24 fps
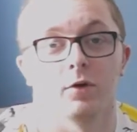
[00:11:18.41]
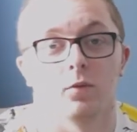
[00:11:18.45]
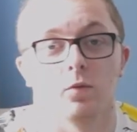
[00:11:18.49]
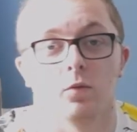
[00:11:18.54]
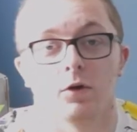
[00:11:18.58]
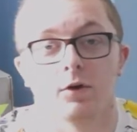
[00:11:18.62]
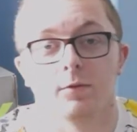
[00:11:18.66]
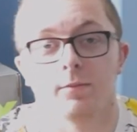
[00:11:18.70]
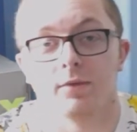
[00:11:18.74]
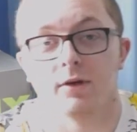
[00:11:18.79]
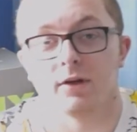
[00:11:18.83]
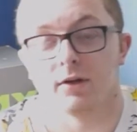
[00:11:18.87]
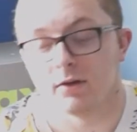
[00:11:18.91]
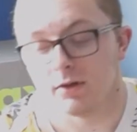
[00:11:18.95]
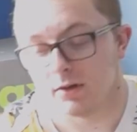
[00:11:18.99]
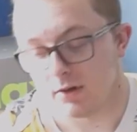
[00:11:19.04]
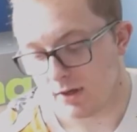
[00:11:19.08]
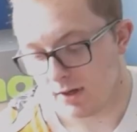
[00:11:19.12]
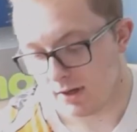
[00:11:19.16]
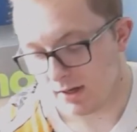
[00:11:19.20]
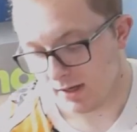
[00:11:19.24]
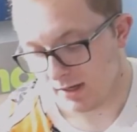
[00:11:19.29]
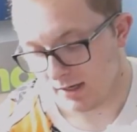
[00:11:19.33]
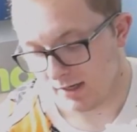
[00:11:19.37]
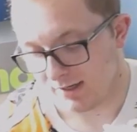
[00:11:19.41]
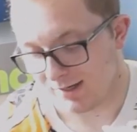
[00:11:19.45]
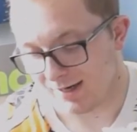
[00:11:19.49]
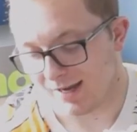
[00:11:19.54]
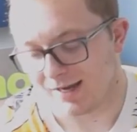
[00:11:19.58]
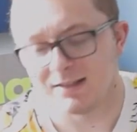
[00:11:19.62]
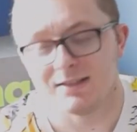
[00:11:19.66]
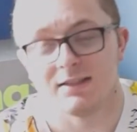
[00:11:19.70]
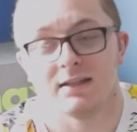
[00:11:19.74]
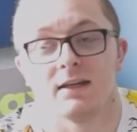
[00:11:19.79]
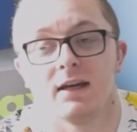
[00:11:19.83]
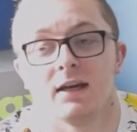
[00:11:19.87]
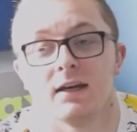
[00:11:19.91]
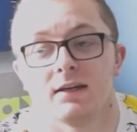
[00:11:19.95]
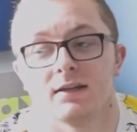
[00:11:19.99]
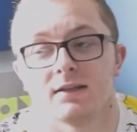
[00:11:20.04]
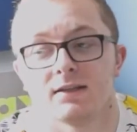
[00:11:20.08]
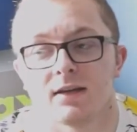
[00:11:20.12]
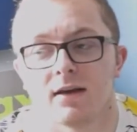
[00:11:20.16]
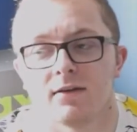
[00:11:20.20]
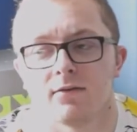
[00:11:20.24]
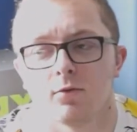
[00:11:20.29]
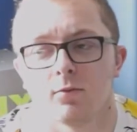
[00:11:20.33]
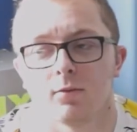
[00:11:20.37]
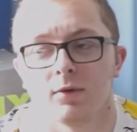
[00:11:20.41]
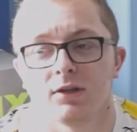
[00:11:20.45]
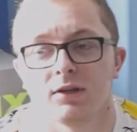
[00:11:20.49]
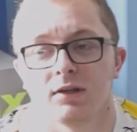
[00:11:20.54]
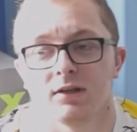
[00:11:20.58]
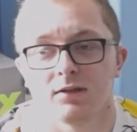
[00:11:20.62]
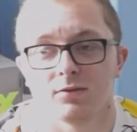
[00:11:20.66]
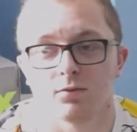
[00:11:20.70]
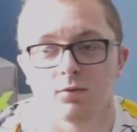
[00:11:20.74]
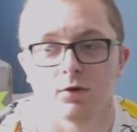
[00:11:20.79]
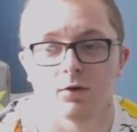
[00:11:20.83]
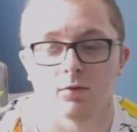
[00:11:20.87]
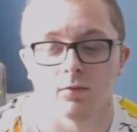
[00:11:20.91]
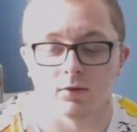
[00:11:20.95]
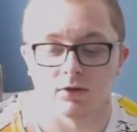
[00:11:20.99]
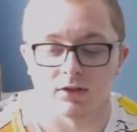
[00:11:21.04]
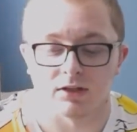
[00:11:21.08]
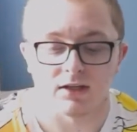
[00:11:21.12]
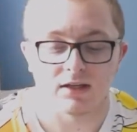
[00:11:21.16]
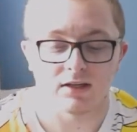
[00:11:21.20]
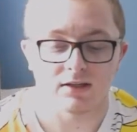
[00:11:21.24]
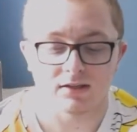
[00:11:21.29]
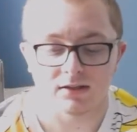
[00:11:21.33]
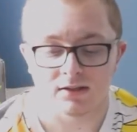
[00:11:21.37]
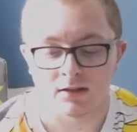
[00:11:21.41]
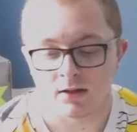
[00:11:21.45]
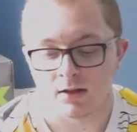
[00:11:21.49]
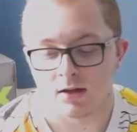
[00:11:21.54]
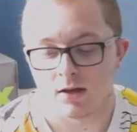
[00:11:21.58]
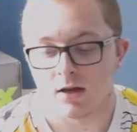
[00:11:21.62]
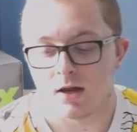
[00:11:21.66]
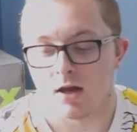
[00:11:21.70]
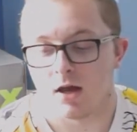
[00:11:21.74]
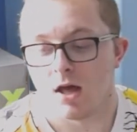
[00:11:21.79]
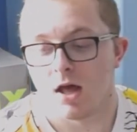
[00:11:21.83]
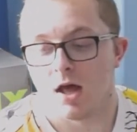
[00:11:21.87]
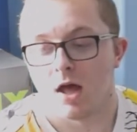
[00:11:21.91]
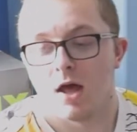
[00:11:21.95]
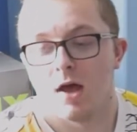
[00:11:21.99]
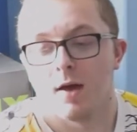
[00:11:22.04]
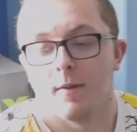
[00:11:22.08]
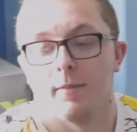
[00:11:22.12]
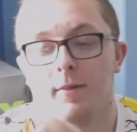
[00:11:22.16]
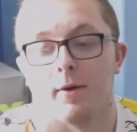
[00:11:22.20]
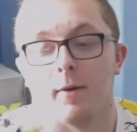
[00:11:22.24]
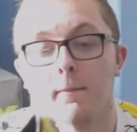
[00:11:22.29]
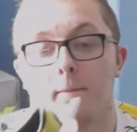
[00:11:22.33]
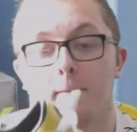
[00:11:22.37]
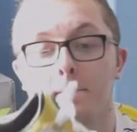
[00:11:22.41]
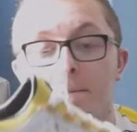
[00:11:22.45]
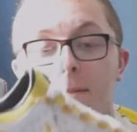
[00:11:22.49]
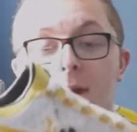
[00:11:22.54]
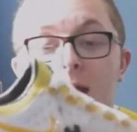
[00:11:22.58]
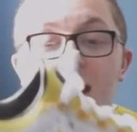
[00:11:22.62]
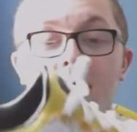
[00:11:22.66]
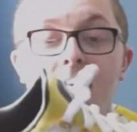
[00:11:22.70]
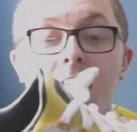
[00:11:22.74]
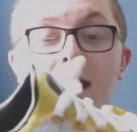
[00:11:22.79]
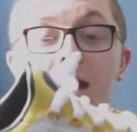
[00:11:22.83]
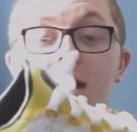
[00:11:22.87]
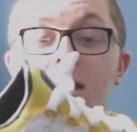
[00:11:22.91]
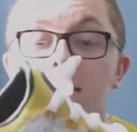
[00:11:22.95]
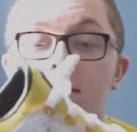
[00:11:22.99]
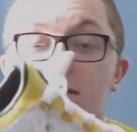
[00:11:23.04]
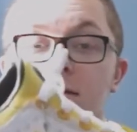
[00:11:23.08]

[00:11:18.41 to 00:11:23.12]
it would have been in 1987 when these would have released. But man,